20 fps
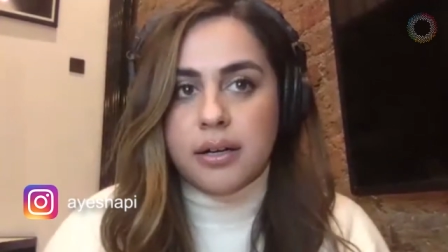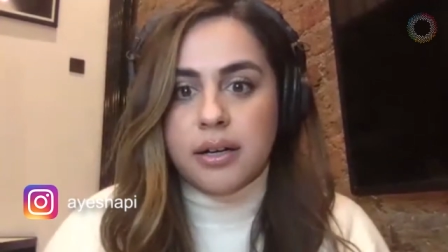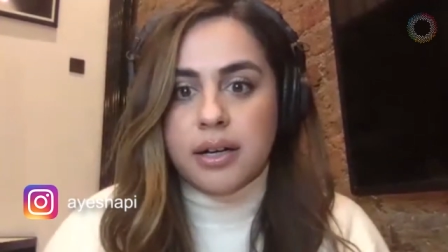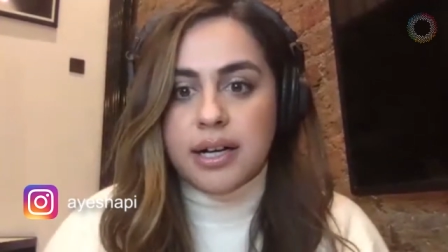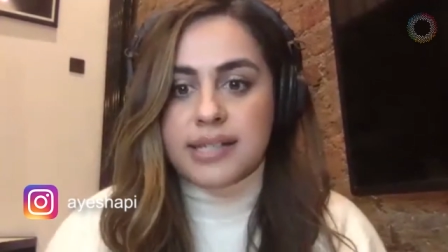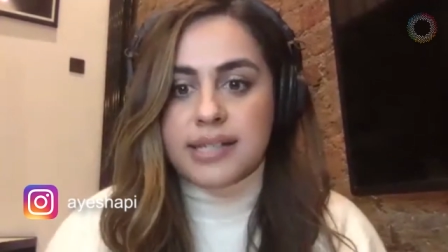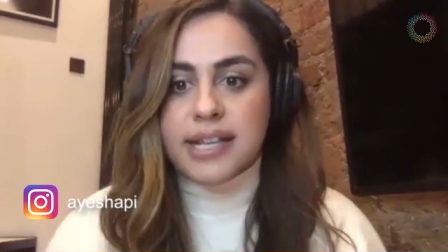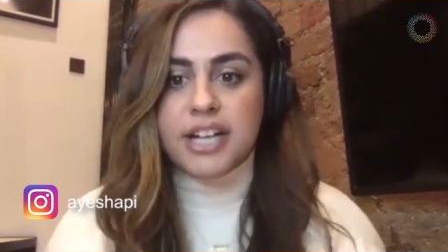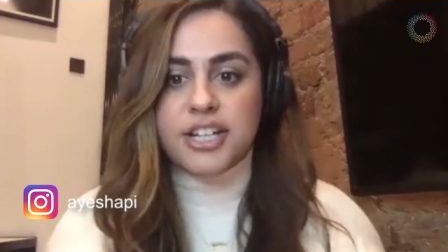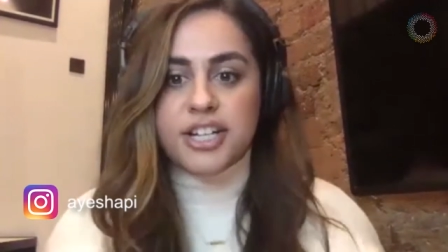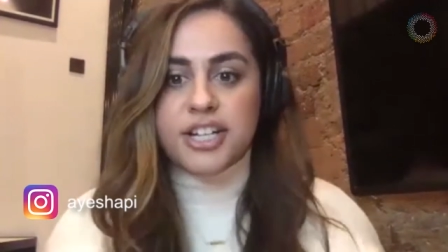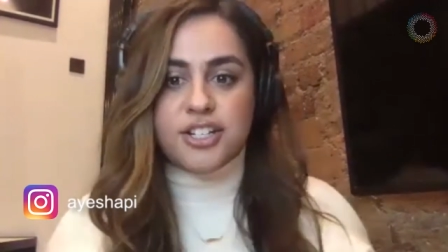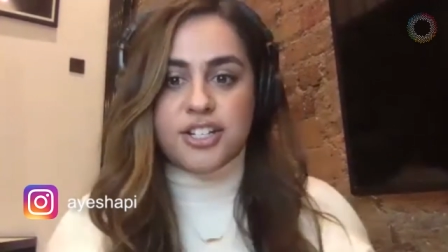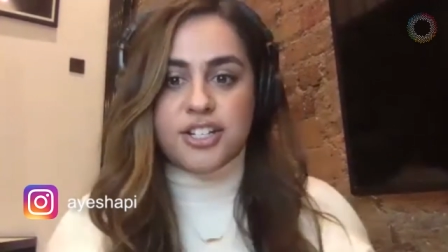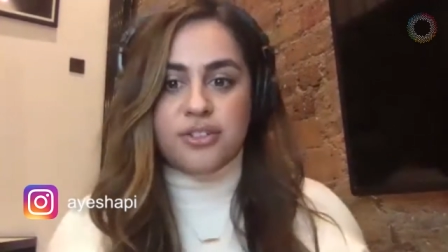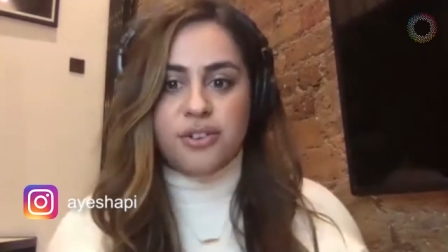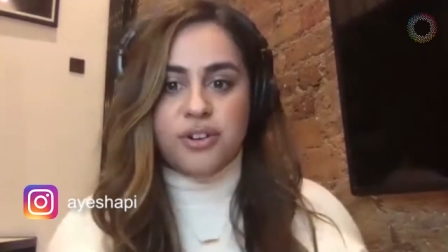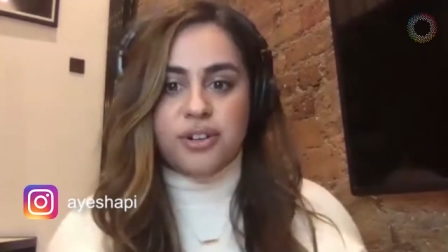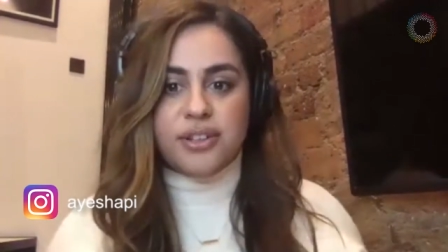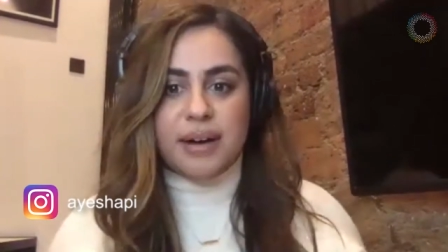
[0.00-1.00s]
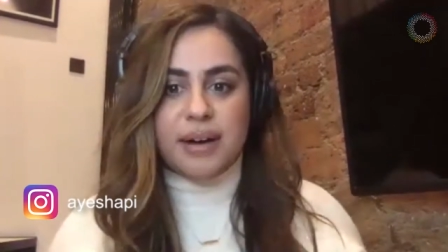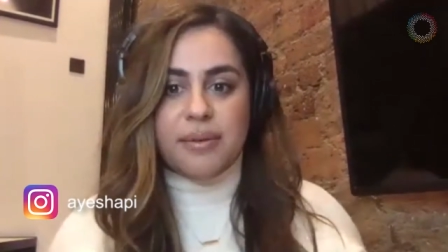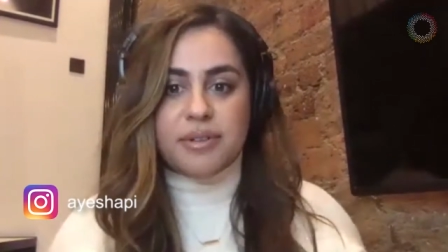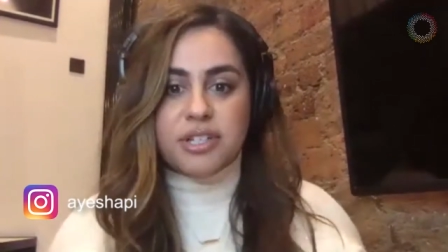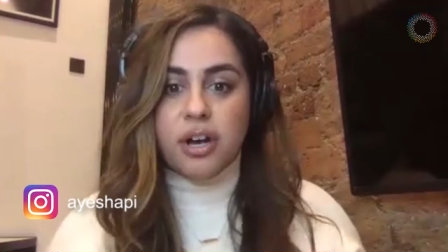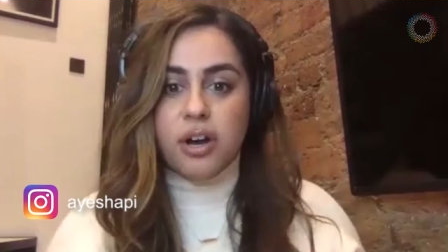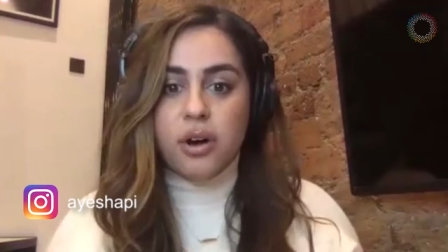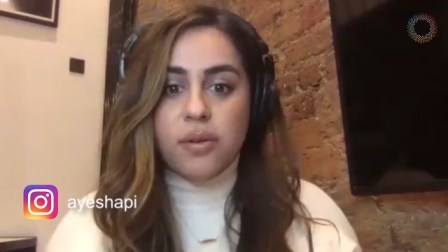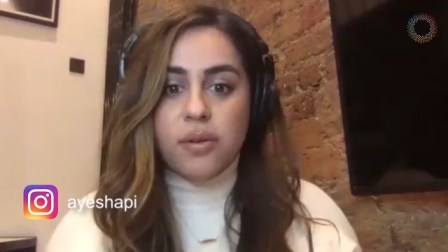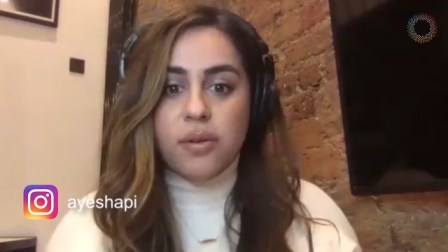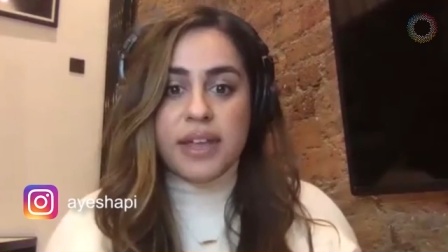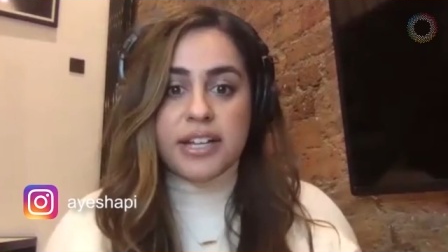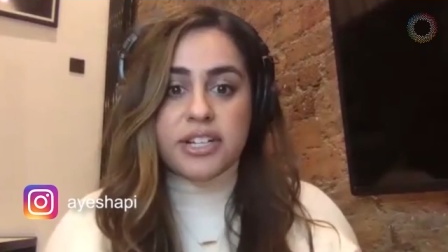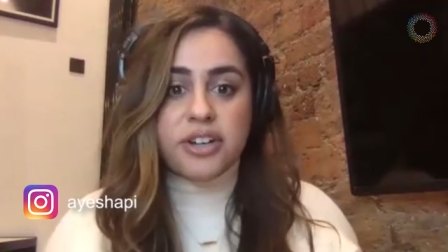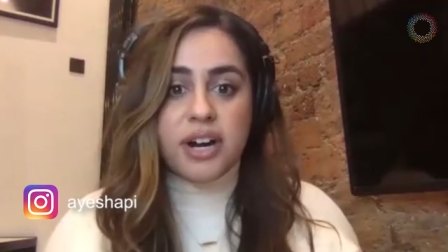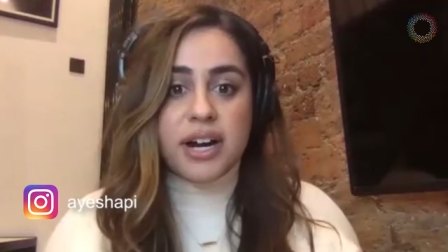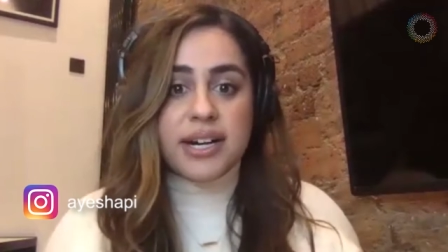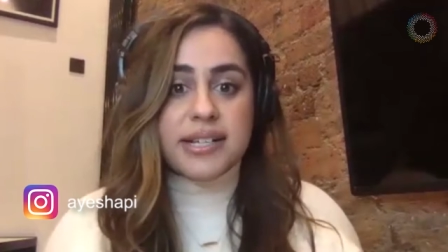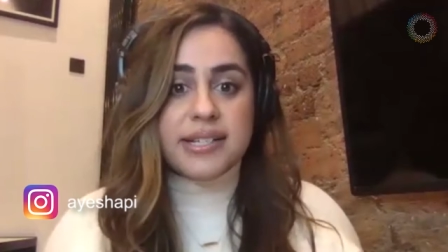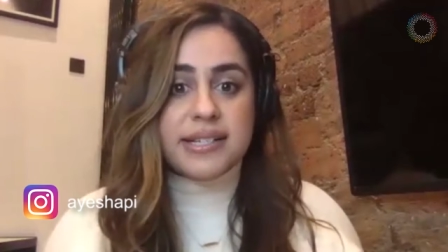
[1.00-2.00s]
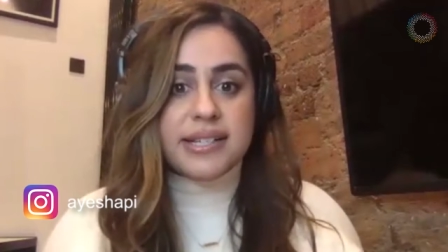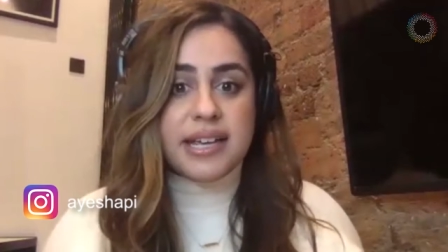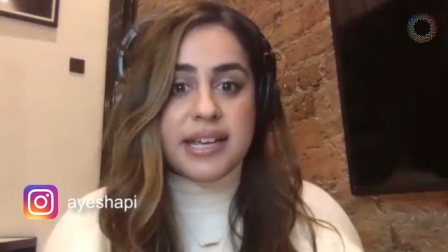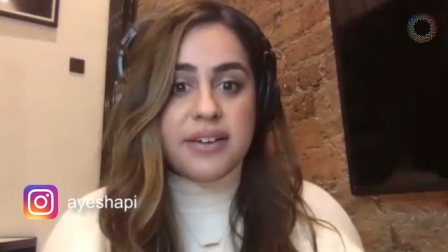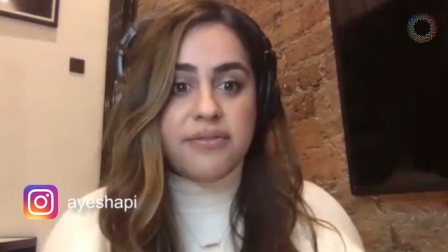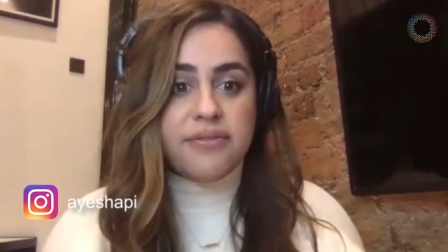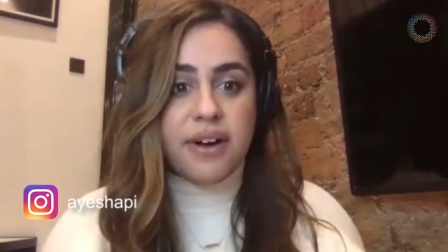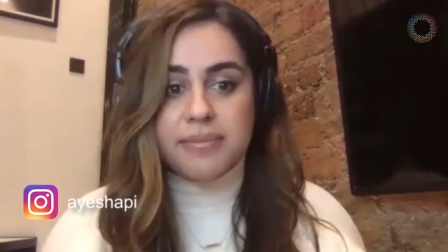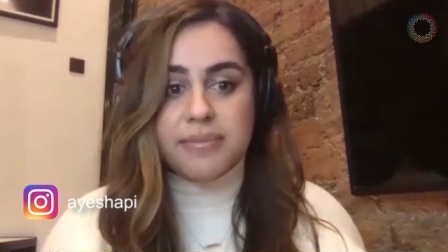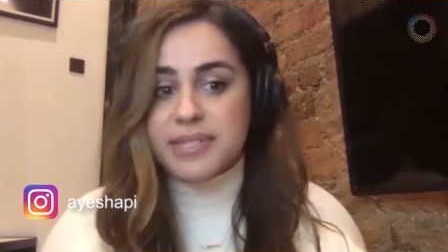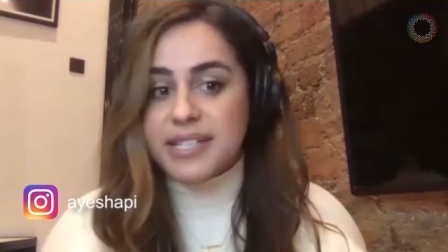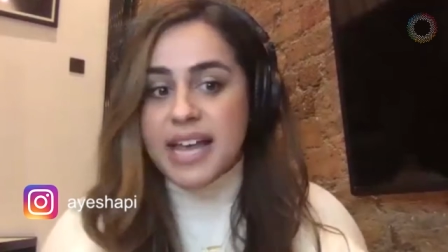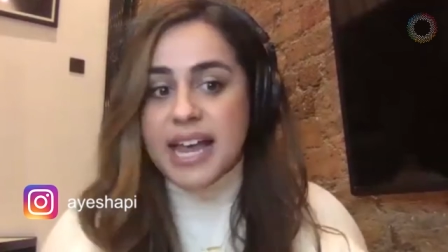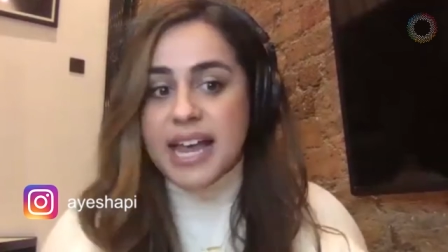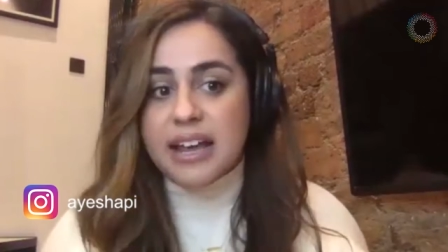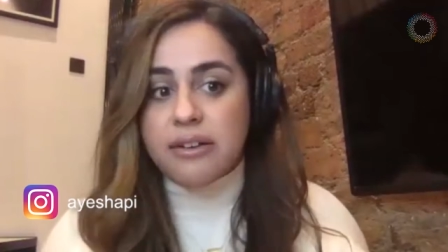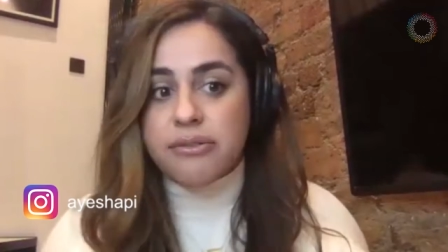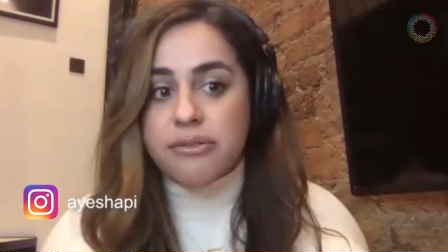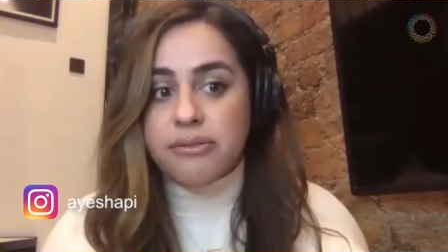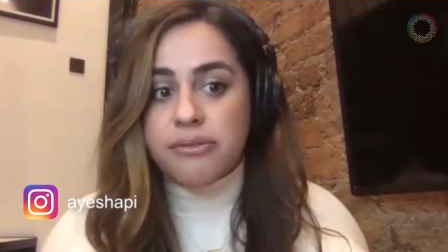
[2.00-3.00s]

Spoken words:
Because I just thought that was, oh, they're trying to see if I'm safe.